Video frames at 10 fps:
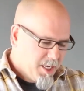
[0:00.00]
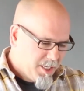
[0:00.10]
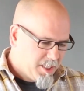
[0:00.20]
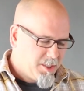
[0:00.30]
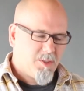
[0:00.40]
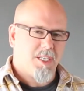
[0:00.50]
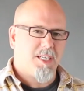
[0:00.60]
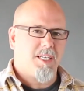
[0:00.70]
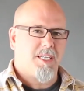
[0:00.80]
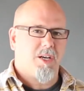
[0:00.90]
You just use a
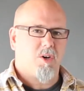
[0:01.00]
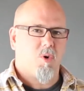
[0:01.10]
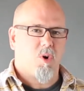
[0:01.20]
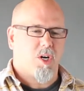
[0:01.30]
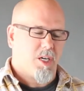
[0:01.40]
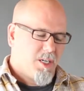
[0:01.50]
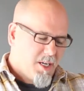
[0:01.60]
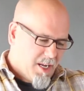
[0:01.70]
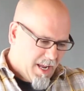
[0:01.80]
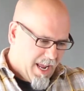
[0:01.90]
TTL cord
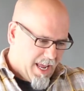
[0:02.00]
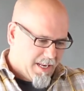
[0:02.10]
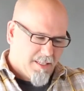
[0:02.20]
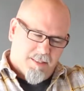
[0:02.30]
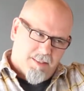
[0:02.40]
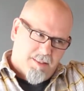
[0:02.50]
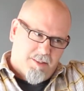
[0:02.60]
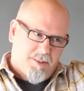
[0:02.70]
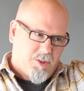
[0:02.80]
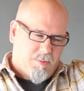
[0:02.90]
and
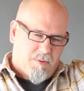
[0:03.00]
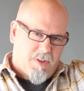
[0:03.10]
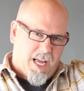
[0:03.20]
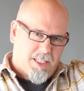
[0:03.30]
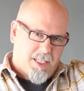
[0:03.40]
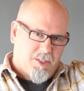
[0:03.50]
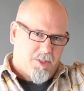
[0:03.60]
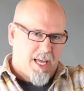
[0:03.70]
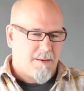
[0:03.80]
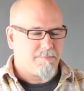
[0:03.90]
zoom your flash in and do
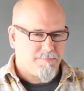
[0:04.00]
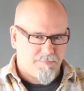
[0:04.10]
that.